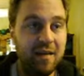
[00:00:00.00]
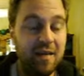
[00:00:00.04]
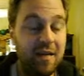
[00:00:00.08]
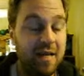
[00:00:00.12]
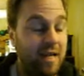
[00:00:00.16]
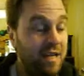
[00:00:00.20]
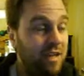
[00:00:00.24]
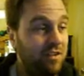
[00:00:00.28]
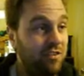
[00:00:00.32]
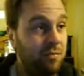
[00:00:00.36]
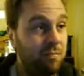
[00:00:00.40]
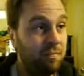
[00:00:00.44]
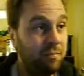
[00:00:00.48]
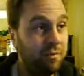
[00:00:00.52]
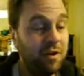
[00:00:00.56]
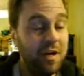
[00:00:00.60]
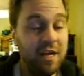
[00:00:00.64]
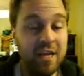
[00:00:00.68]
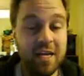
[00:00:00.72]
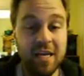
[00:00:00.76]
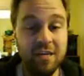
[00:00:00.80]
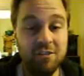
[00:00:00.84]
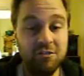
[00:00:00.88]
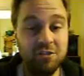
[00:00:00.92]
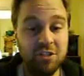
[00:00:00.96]
It's
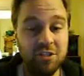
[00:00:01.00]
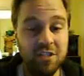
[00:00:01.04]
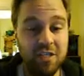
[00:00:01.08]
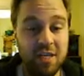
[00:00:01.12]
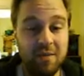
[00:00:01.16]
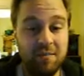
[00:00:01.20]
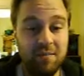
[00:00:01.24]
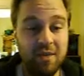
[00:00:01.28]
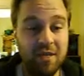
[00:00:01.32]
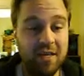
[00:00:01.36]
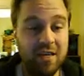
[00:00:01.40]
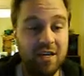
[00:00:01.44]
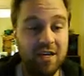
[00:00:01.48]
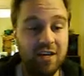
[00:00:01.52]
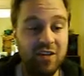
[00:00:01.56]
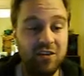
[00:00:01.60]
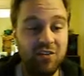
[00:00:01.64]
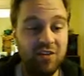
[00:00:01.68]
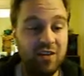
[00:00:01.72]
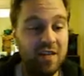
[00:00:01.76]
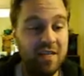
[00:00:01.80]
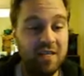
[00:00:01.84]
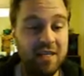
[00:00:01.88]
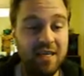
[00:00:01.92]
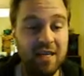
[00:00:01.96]
pretty interesting because
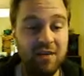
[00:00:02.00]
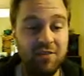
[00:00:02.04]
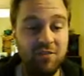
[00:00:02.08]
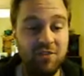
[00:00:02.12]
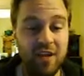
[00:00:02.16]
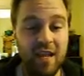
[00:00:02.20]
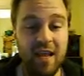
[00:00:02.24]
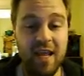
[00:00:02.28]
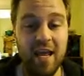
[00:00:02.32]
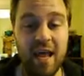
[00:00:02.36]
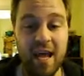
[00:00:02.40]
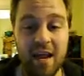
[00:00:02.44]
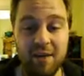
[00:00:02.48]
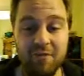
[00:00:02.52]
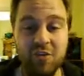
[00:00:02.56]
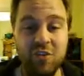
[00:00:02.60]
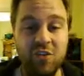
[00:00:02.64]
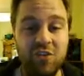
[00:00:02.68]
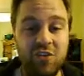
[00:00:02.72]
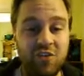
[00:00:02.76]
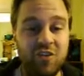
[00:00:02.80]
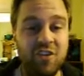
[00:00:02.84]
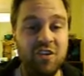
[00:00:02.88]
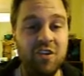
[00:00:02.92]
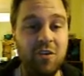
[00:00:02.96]
it gives every
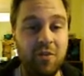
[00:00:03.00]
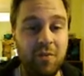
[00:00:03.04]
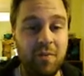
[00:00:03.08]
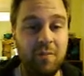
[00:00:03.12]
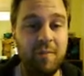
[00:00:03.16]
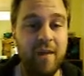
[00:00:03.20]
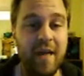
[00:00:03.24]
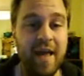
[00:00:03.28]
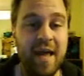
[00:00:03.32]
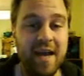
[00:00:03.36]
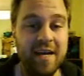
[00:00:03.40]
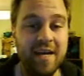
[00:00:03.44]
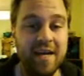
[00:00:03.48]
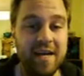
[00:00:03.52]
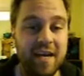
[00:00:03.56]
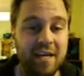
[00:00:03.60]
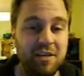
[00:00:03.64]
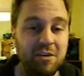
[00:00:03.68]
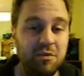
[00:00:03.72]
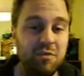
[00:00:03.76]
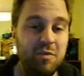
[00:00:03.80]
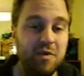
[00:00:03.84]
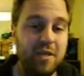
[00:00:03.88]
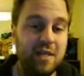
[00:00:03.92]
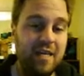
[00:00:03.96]
single bad guy
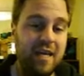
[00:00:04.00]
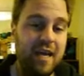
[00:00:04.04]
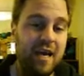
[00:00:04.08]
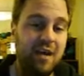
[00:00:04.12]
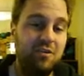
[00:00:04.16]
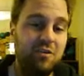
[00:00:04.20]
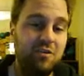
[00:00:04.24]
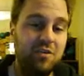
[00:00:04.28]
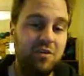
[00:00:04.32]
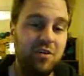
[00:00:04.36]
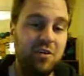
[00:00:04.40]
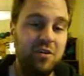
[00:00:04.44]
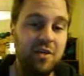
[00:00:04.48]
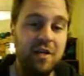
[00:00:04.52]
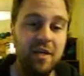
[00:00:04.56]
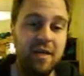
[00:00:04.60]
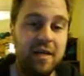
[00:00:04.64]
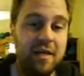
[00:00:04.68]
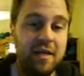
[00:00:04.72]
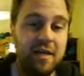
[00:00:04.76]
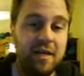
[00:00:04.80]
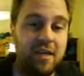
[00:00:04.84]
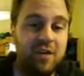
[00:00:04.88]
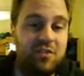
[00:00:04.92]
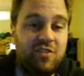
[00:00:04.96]
you encounter
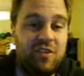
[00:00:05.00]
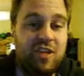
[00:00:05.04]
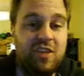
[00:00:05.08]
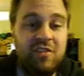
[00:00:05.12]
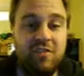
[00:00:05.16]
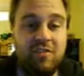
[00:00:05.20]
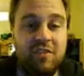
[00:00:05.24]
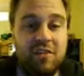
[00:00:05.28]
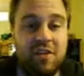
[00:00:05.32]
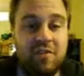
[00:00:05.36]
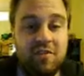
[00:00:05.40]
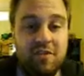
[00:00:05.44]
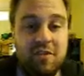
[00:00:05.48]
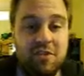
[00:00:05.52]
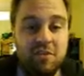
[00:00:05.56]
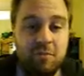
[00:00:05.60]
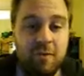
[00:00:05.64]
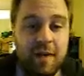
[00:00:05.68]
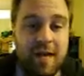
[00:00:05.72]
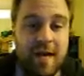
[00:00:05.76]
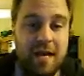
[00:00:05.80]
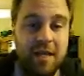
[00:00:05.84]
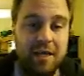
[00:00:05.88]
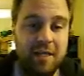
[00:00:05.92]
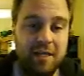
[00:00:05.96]
a sense of
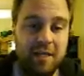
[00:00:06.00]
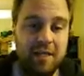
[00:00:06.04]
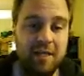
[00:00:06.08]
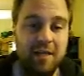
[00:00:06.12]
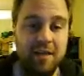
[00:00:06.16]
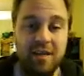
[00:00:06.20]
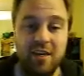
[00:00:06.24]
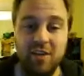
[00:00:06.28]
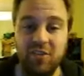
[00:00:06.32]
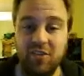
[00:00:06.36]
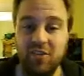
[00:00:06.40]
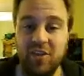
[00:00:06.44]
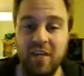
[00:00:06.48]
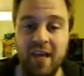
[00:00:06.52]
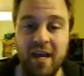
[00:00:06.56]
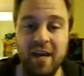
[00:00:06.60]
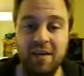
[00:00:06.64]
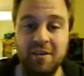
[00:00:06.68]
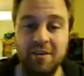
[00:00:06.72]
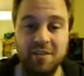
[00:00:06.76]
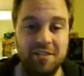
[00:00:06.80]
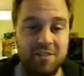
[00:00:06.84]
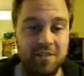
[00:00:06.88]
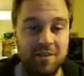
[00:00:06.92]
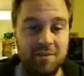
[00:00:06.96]
individuality, a
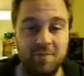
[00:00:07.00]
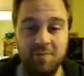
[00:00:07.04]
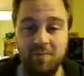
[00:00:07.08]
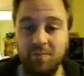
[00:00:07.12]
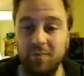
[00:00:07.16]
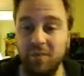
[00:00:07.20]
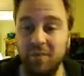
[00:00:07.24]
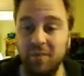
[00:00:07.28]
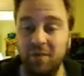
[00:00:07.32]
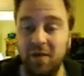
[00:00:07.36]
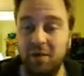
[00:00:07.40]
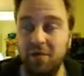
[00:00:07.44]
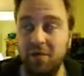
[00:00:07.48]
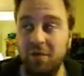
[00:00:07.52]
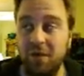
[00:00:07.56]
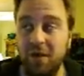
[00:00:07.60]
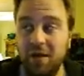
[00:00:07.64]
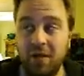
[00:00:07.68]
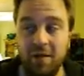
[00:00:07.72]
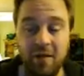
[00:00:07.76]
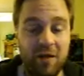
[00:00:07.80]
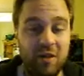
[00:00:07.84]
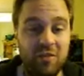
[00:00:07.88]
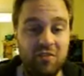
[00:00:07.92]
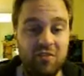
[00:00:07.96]
character,
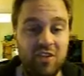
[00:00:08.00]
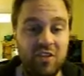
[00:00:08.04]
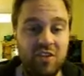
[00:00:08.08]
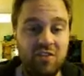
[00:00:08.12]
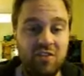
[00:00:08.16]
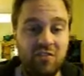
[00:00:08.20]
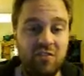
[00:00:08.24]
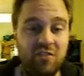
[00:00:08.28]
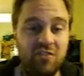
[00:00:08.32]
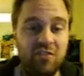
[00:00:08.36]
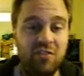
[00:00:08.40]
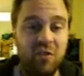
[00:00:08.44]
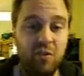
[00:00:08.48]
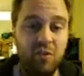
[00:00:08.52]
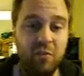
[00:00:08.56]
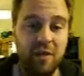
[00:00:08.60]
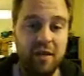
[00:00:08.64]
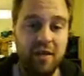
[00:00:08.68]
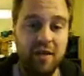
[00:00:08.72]
a sense of story.